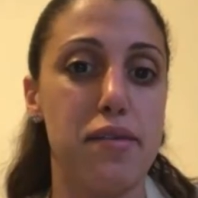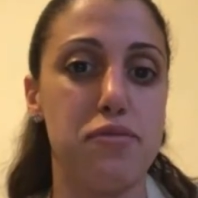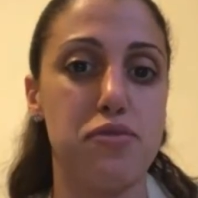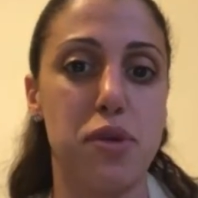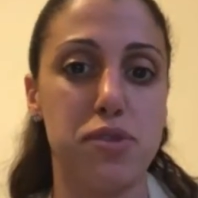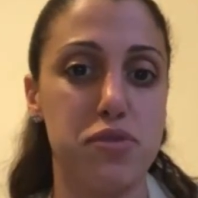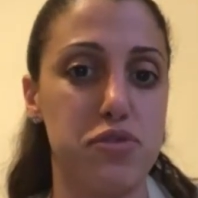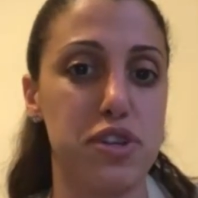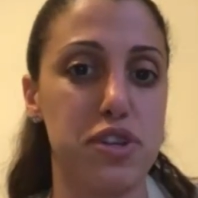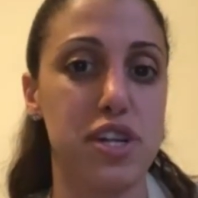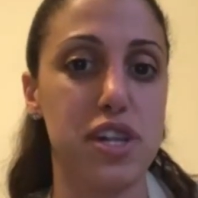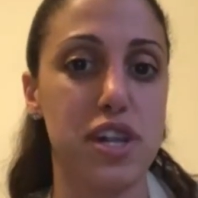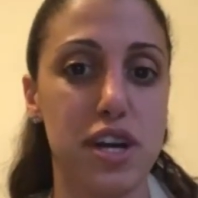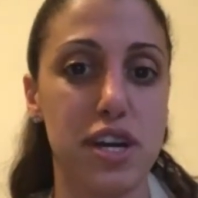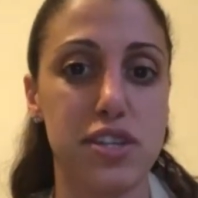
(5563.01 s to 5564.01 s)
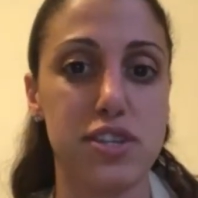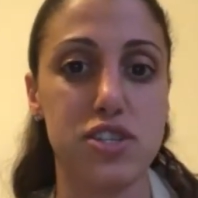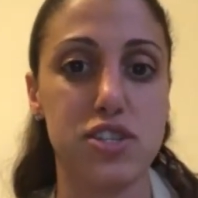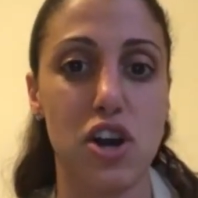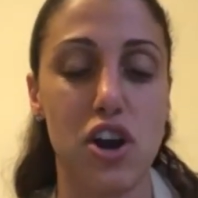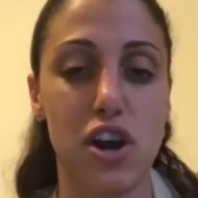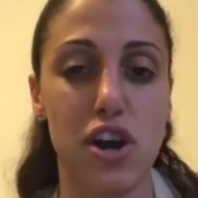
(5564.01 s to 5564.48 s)
different clients
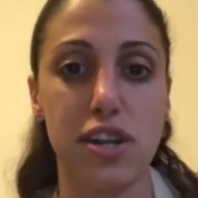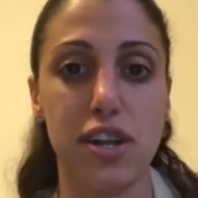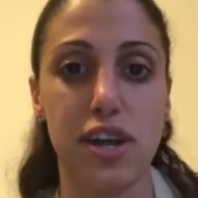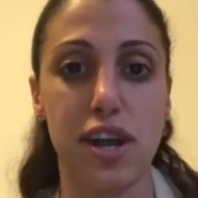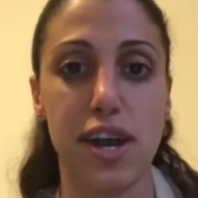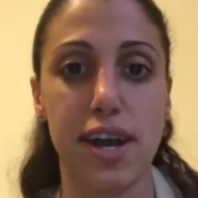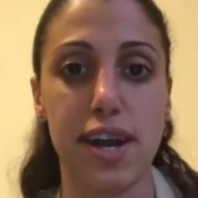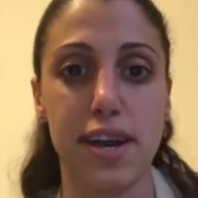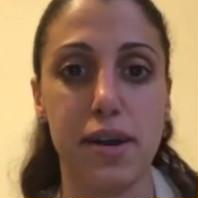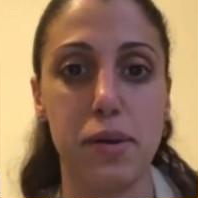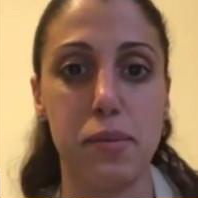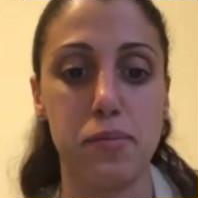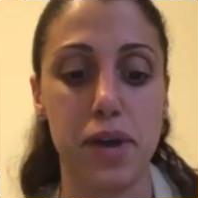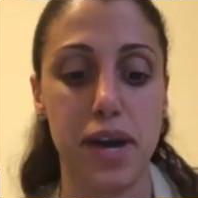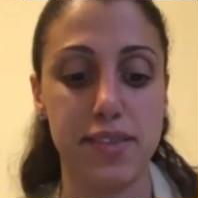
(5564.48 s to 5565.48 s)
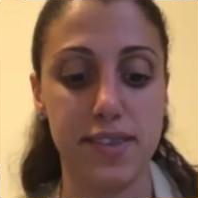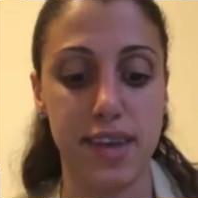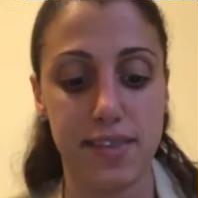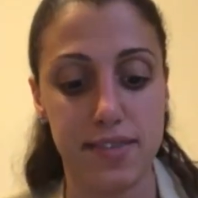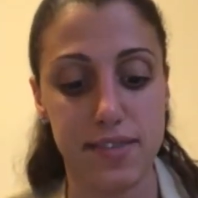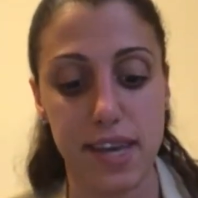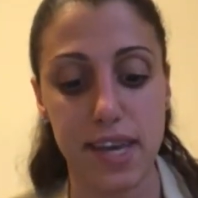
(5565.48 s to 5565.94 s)
on
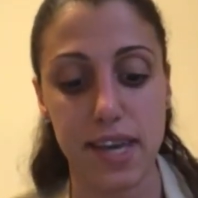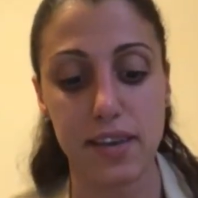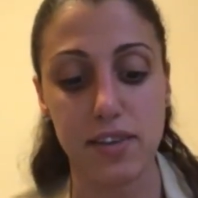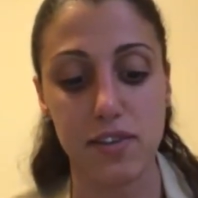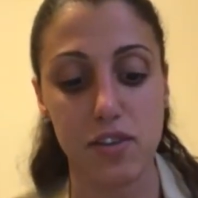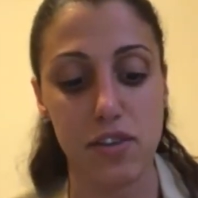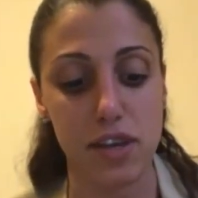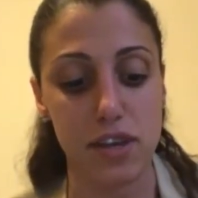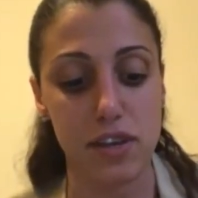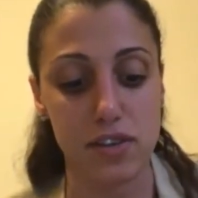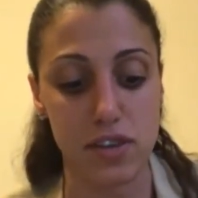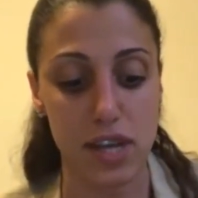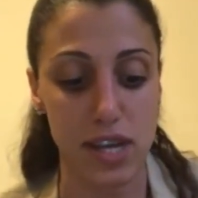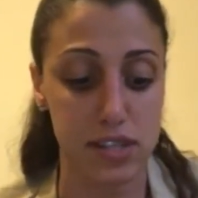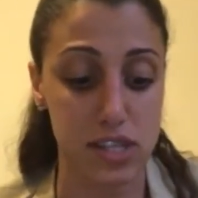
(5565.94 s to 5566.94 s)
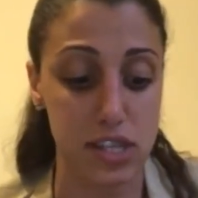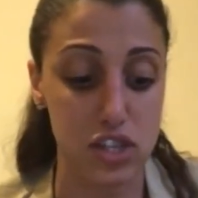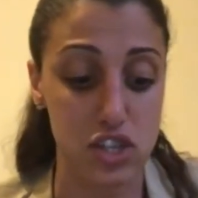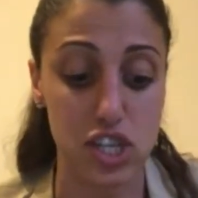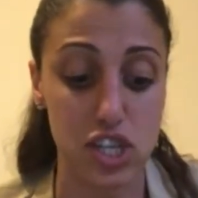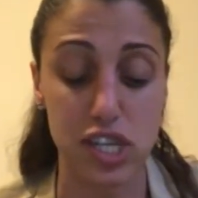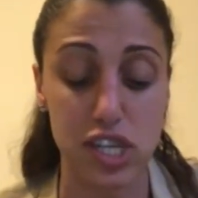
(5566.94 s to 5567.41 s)
attending to the
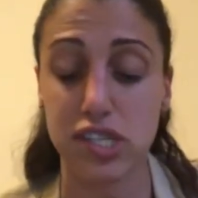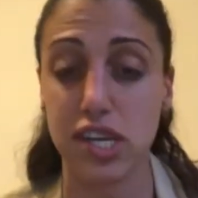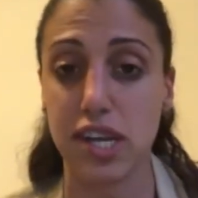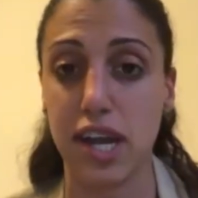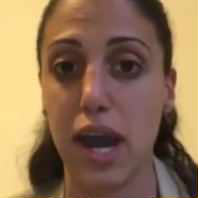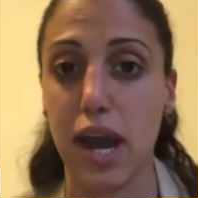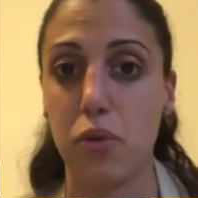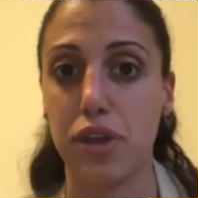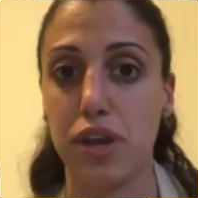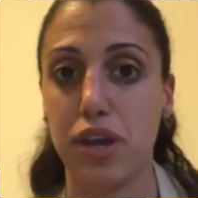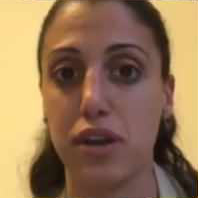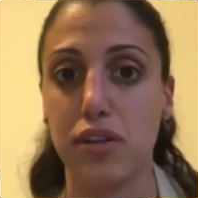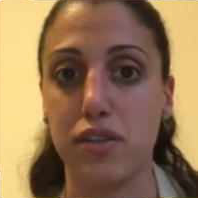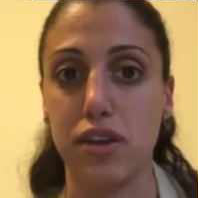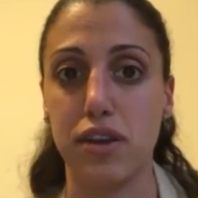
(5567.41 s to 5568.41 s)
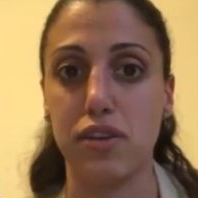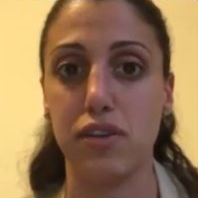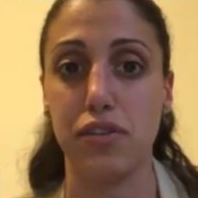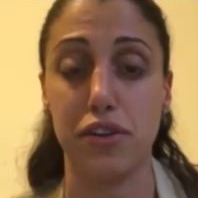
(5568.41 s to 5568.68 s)
SDGs and how they're